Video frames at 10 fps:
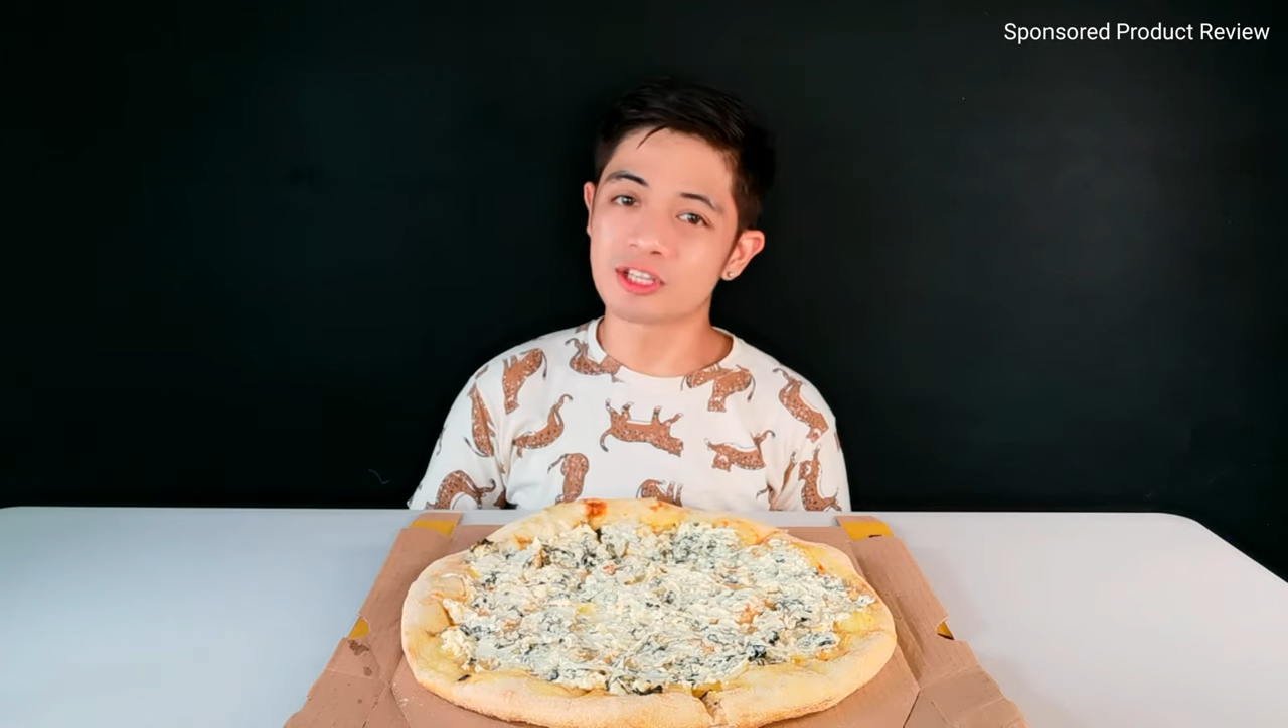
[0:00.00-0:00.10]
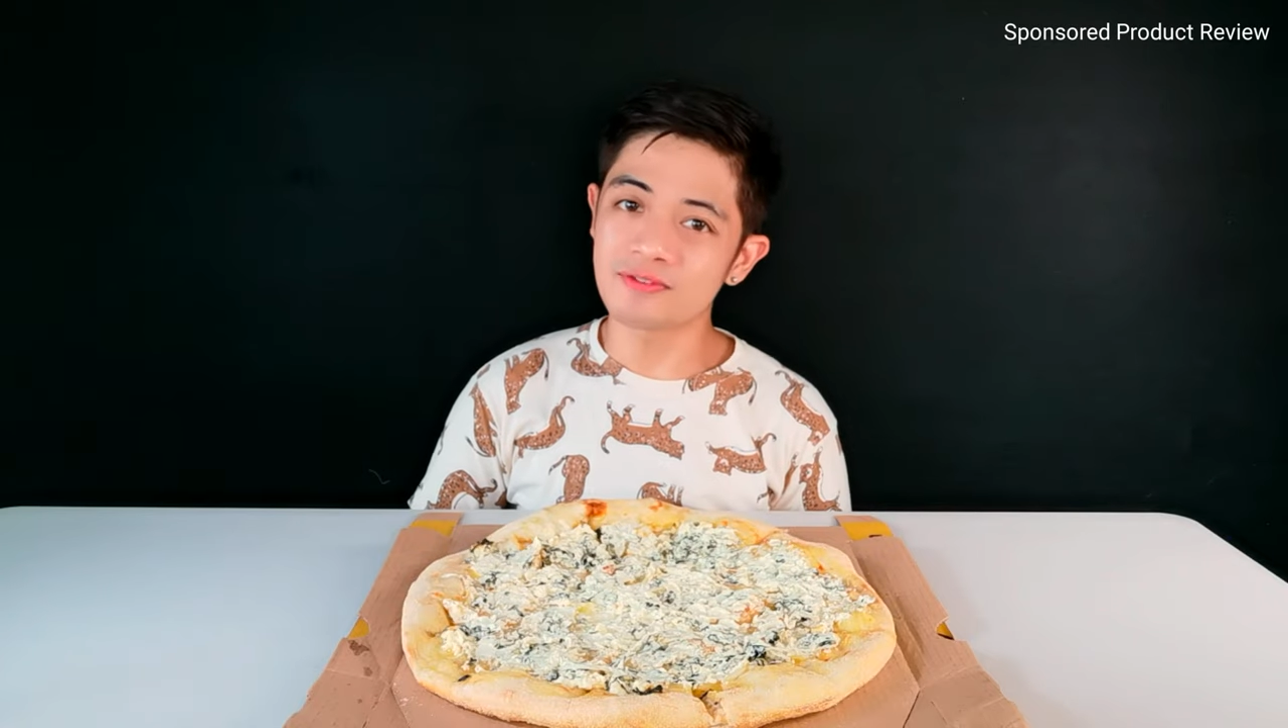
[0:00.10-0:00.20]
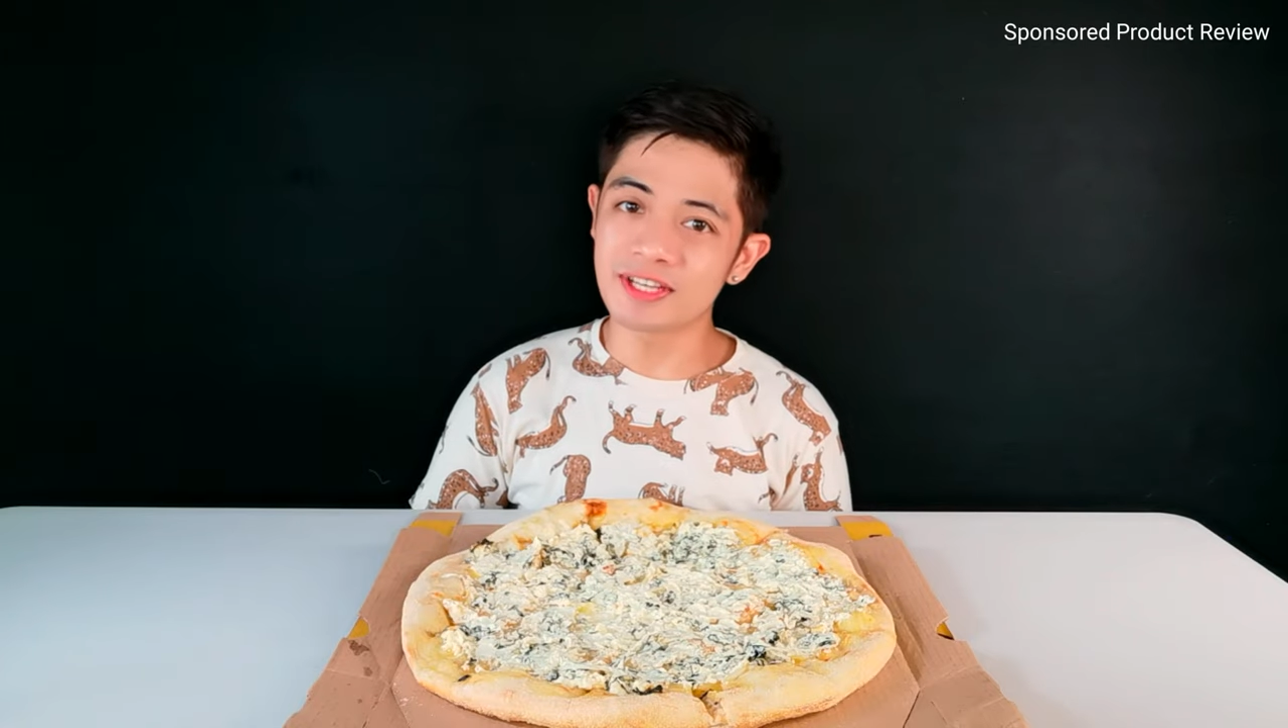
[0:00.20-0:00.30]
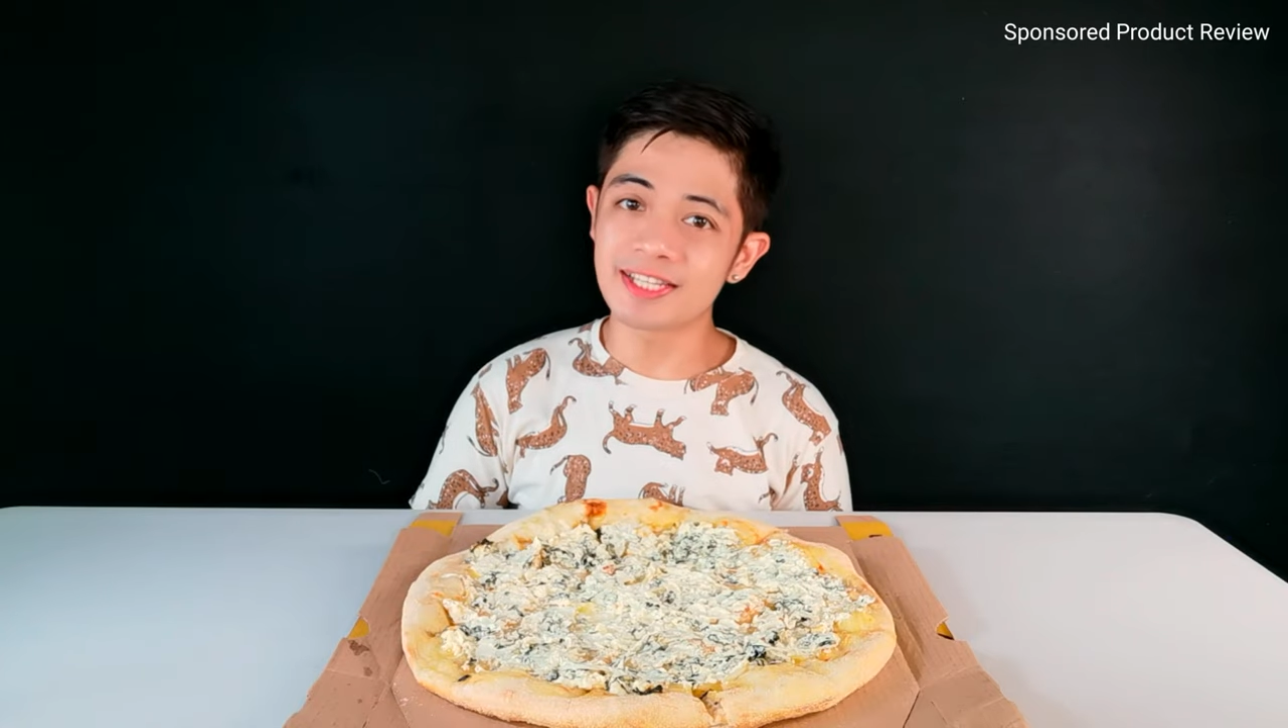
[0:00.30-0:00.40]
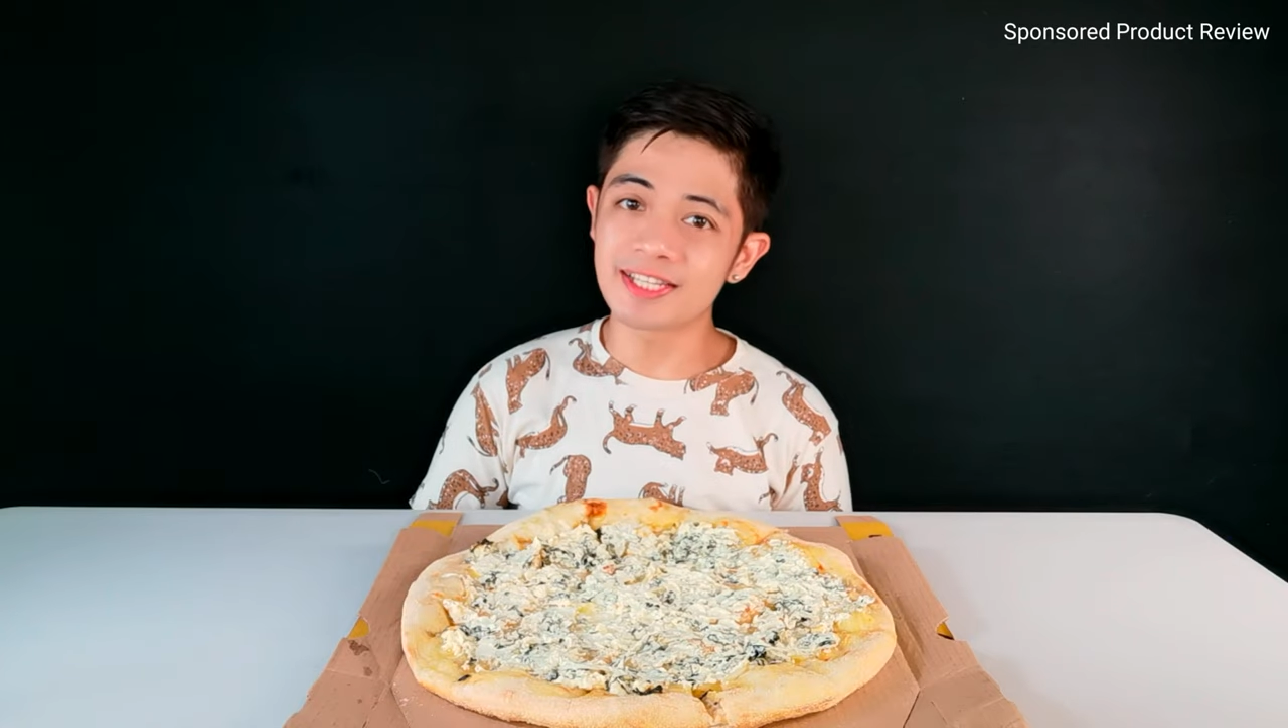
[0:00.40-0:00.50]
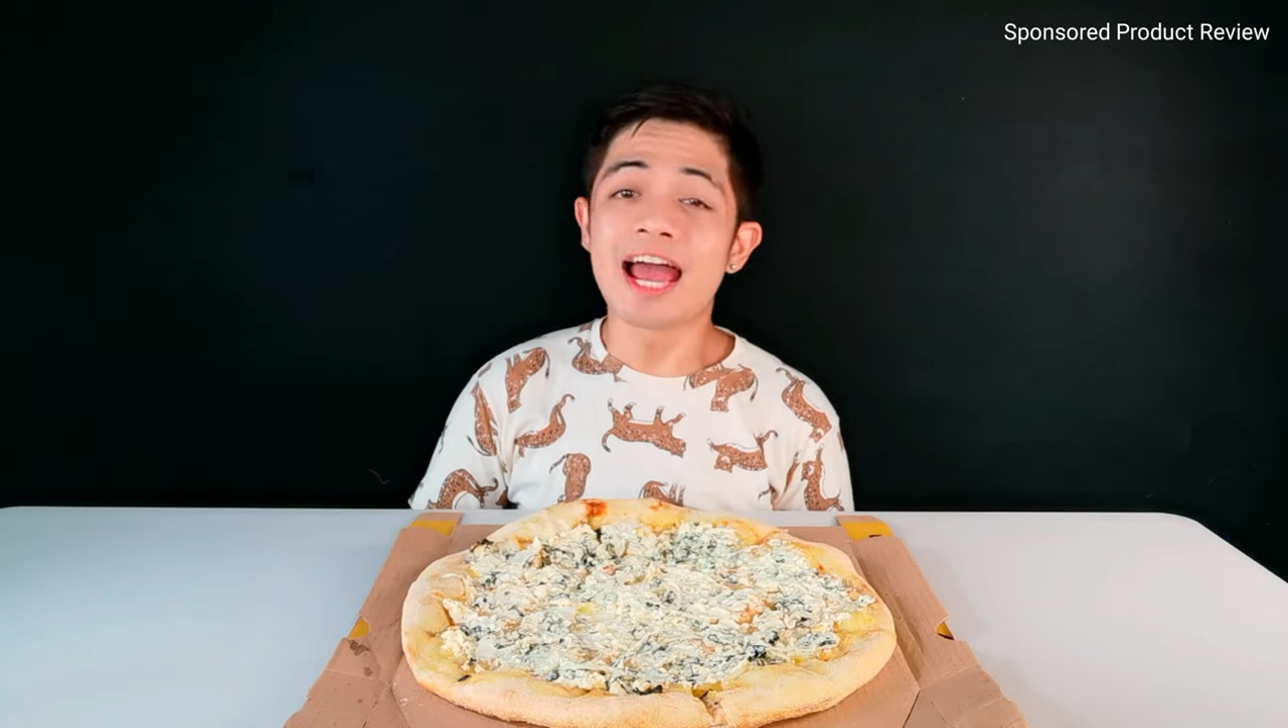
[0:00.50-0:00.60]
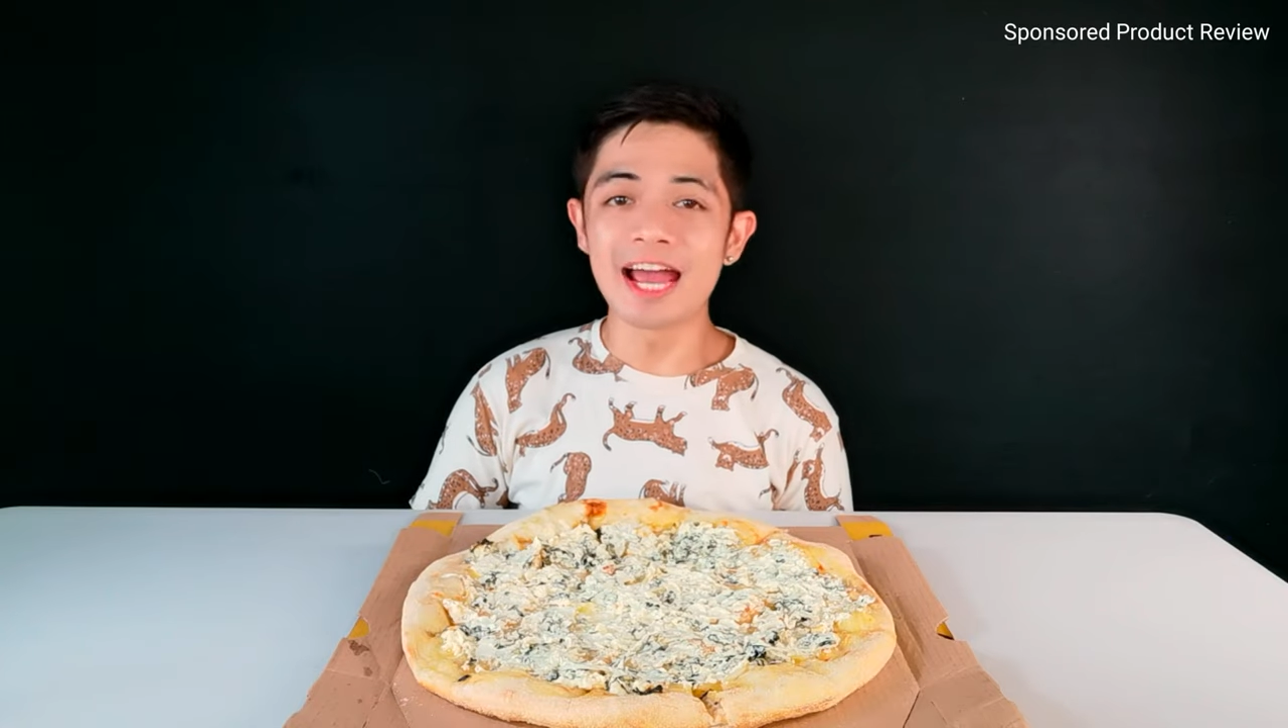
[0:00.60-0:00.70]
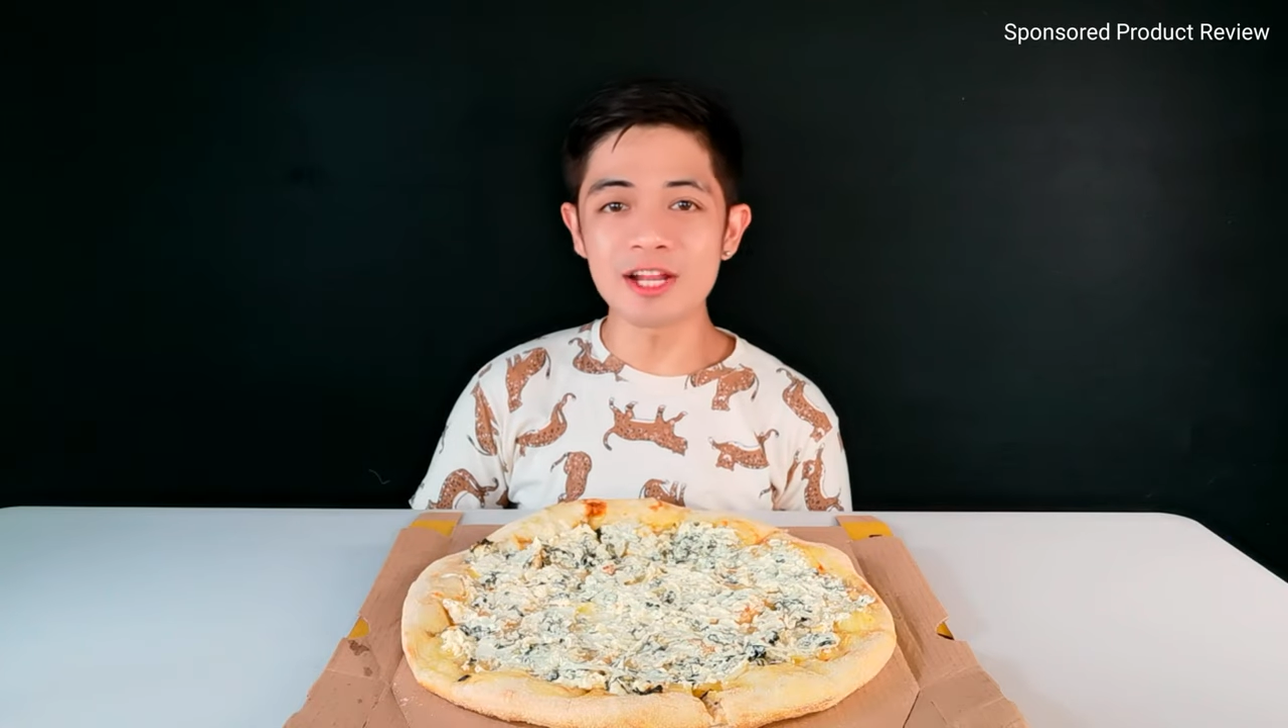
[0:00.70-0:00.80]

service,